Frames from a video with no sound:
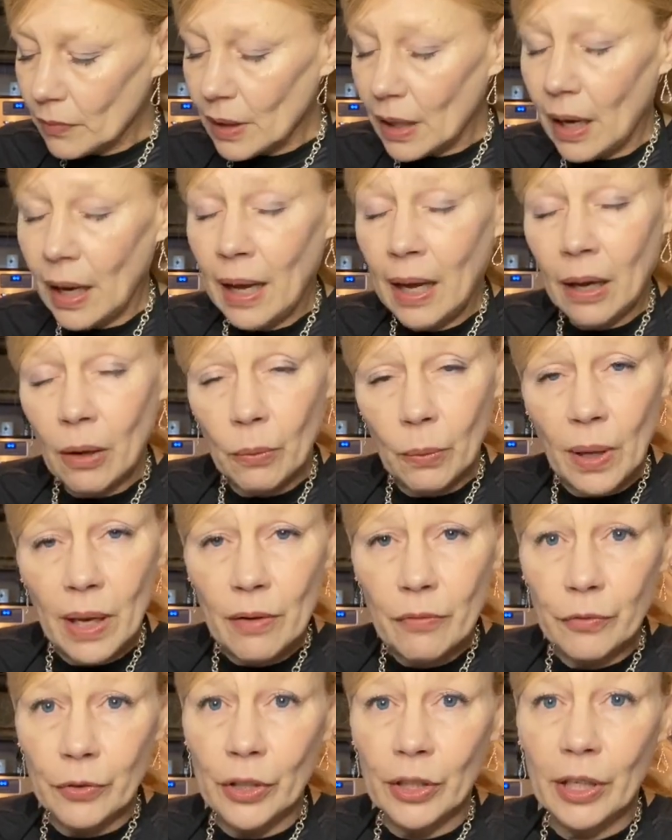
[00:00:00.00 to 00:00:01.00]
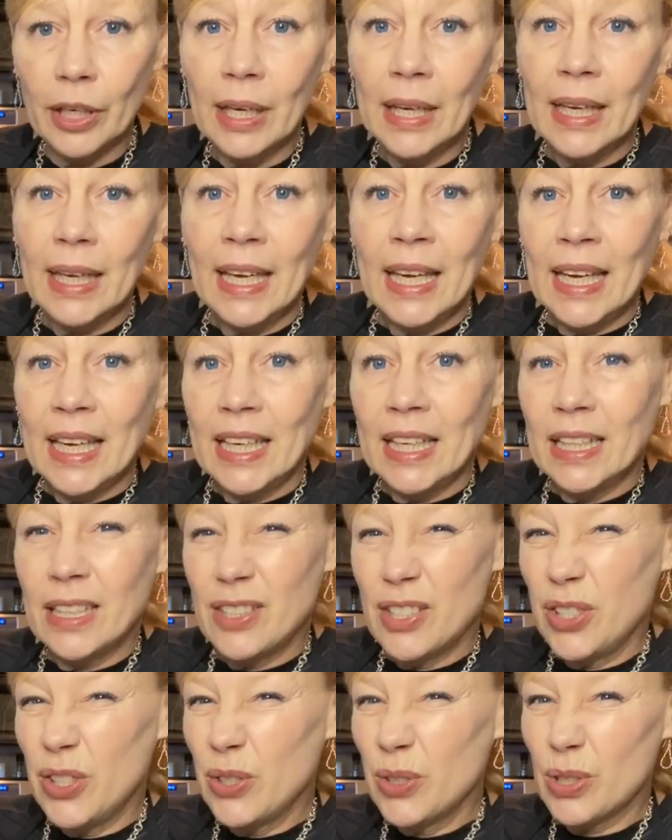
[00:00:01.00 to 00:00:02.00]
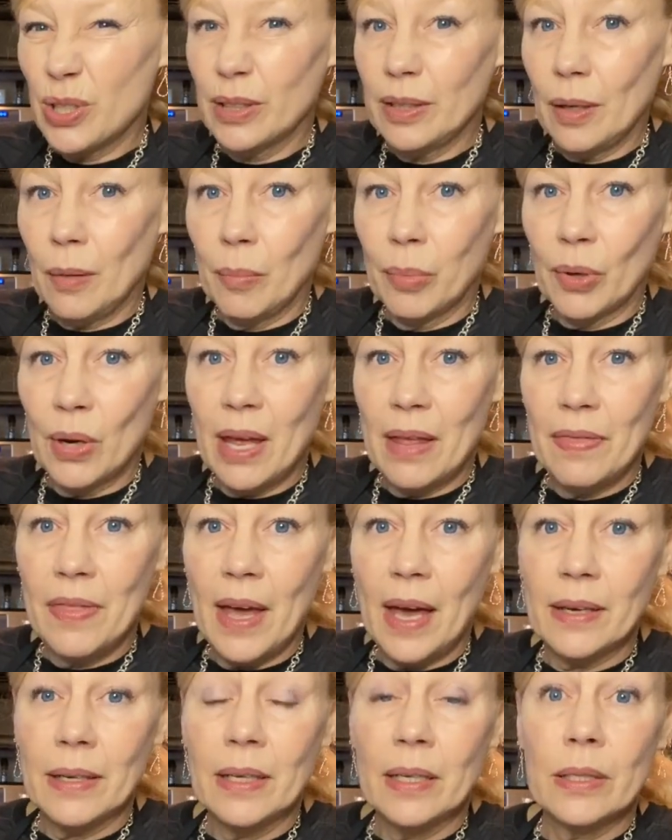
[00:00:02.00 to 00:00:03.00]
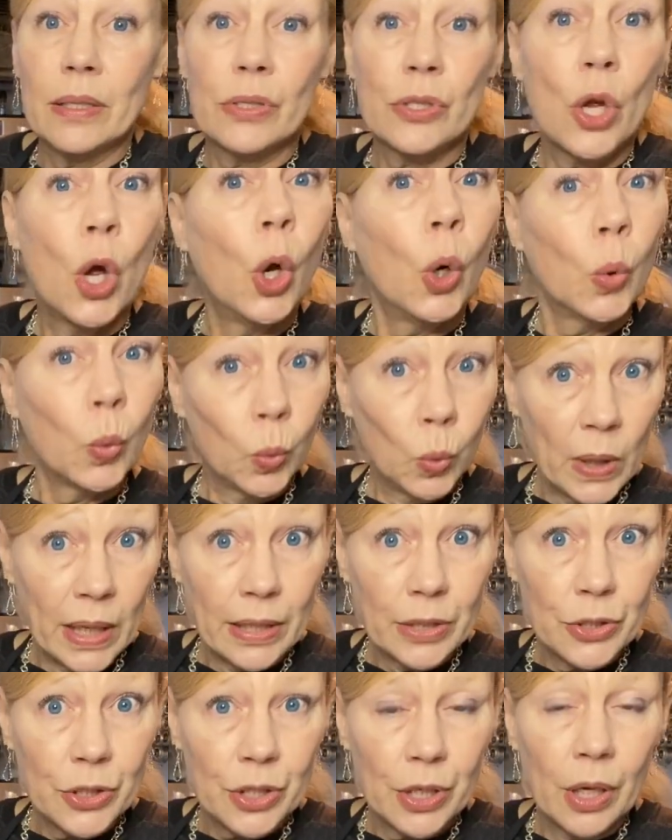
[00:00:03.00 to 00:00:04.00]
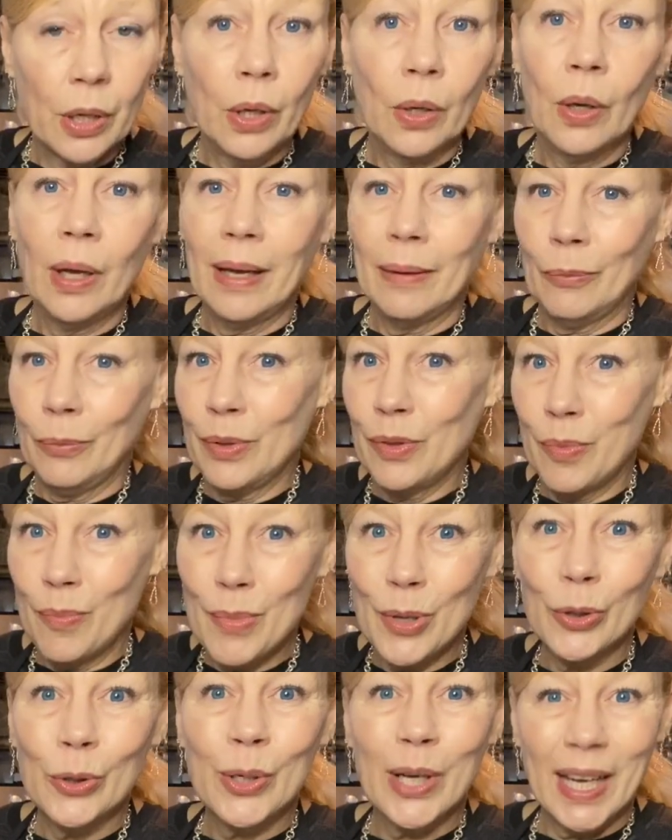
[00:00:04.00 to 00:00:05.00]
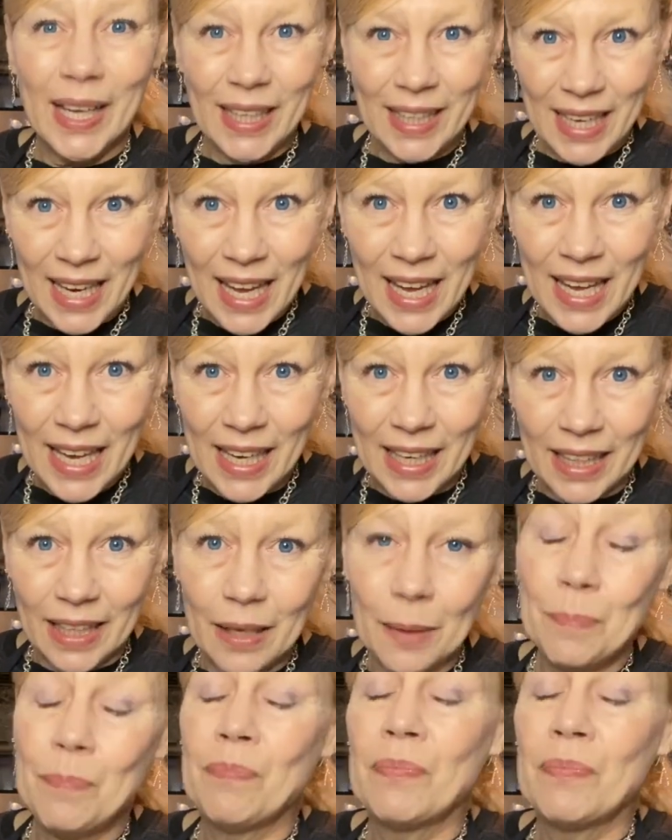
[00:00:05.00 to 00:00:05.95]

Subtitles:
However, it's usually a bread that is rich with milk and egg.